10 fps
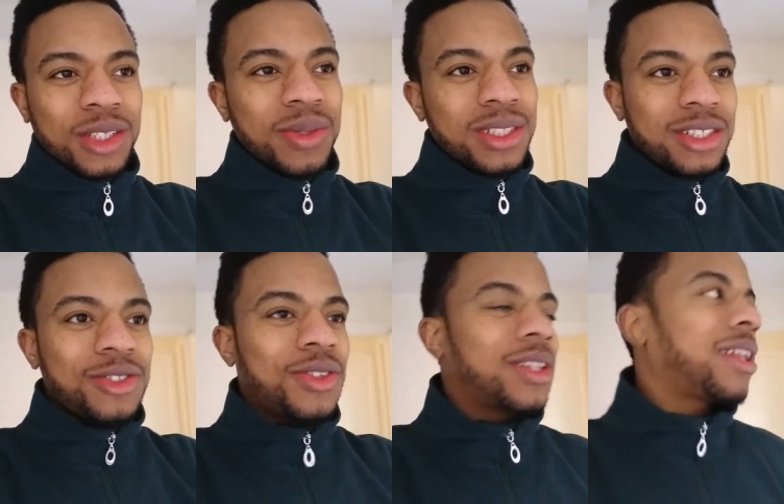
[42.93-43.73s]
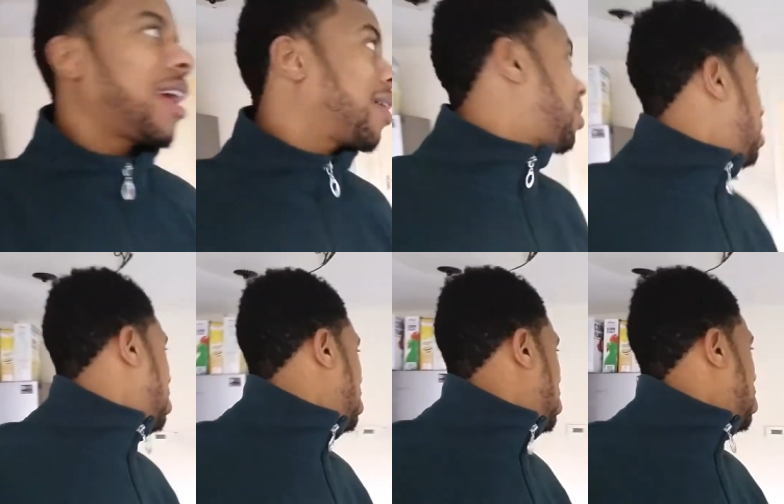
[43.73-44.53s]
especially during the day.
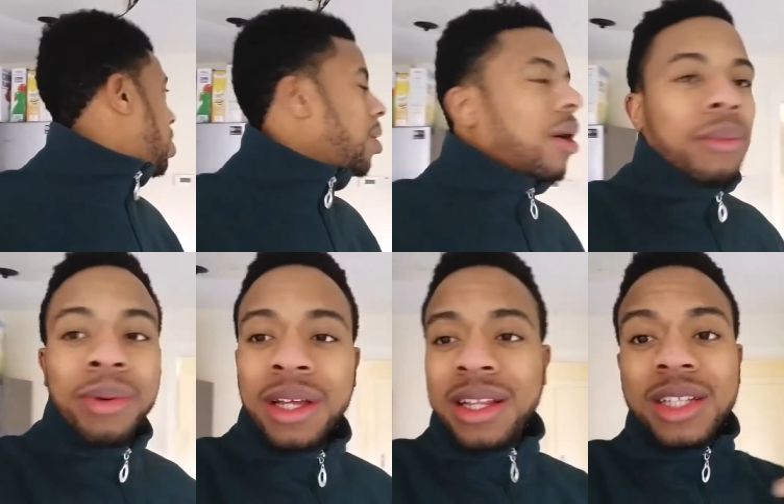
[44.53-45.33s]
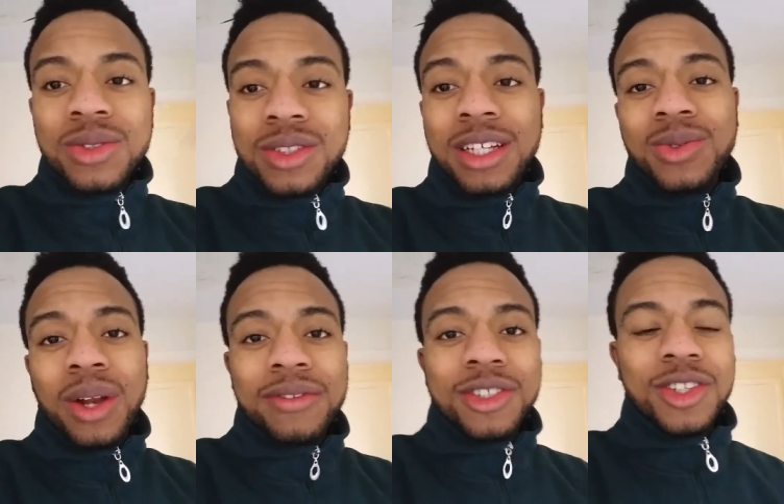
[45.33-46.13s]
But yeah, that's what
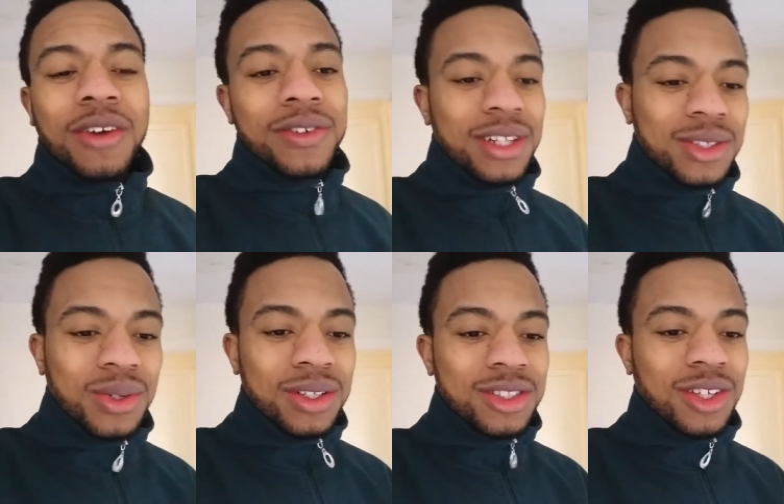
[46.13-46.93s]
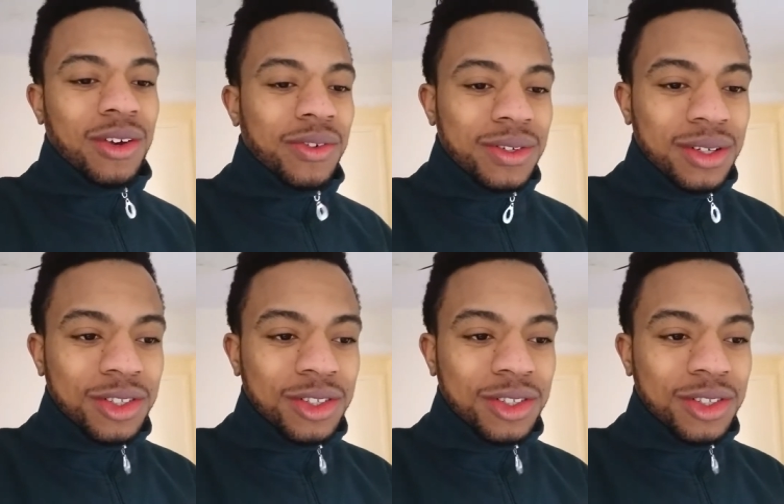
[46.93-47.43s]
I've discovered. That's what I discovered.